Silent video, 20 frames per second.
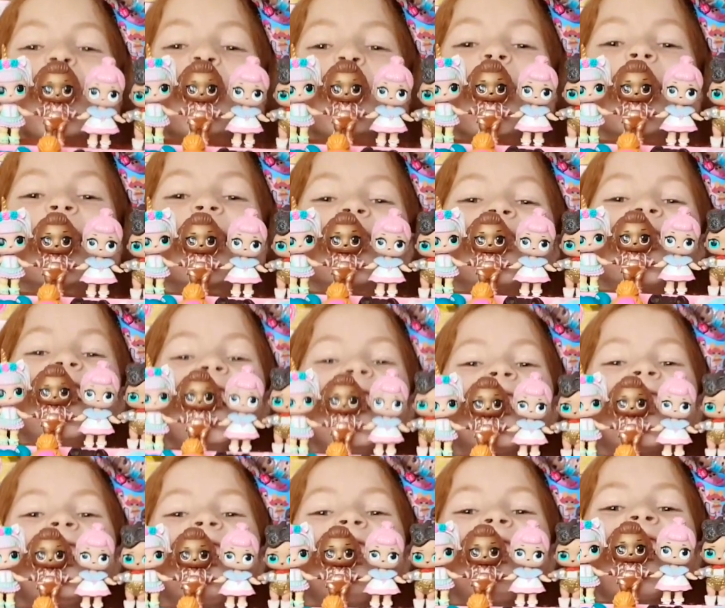welcome to
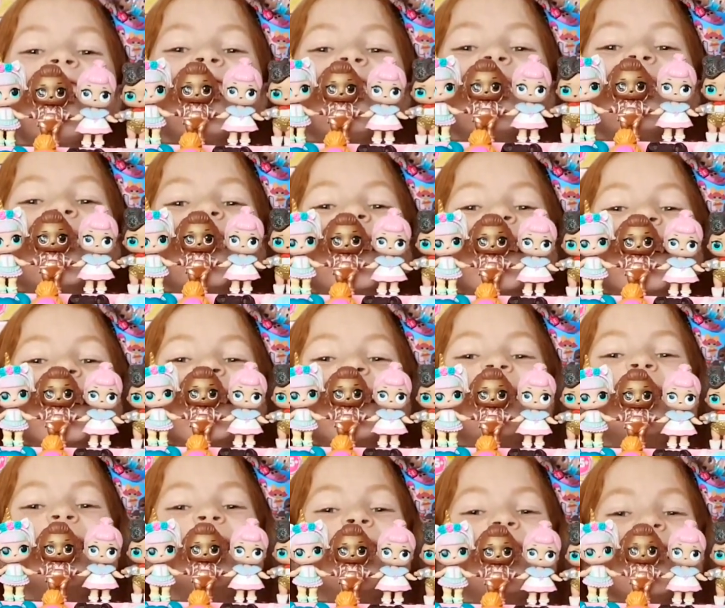Little Red
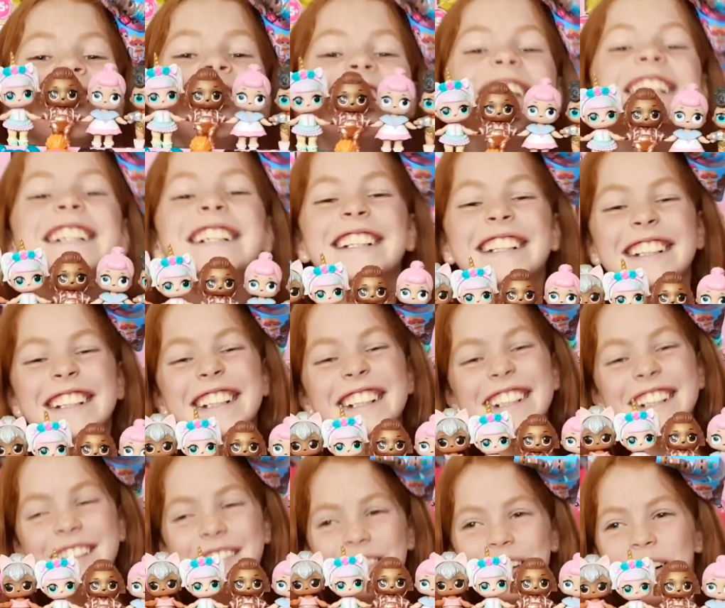
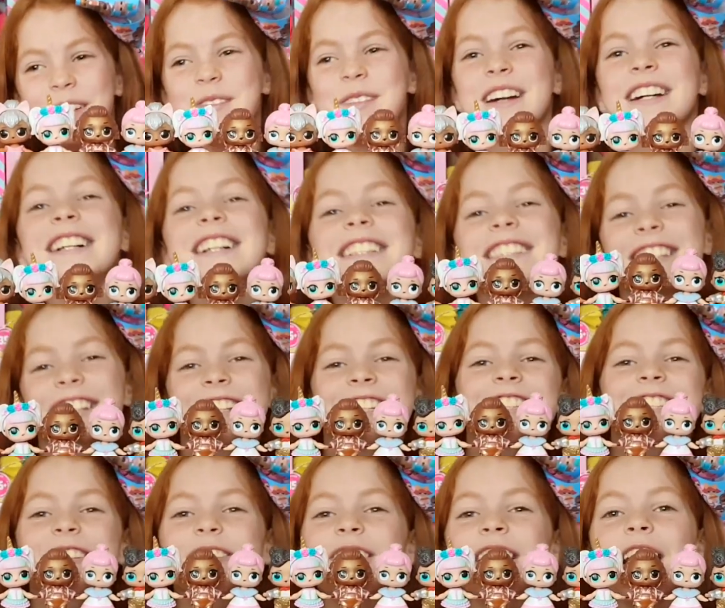World. Well, welcome to
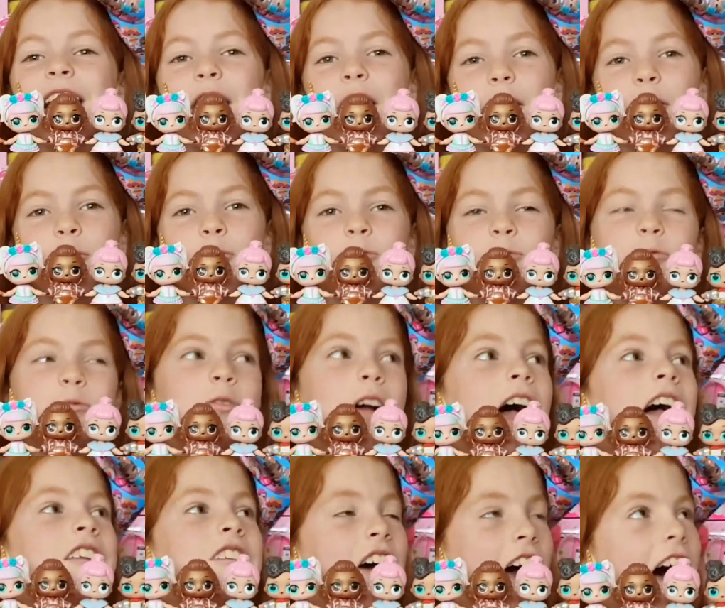Little
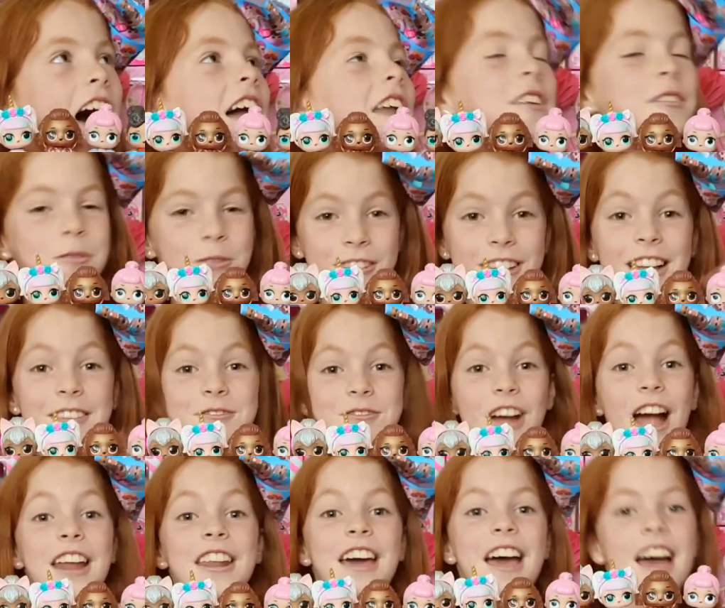Redhead.
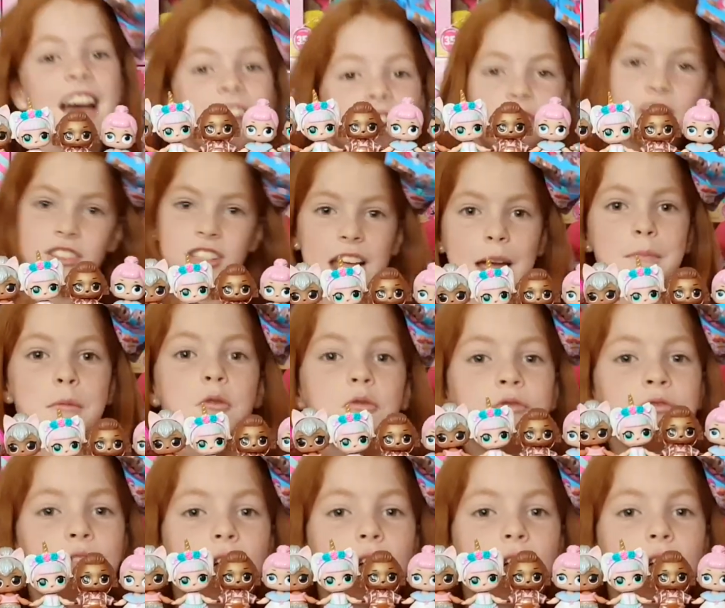Redhead, because I'm a,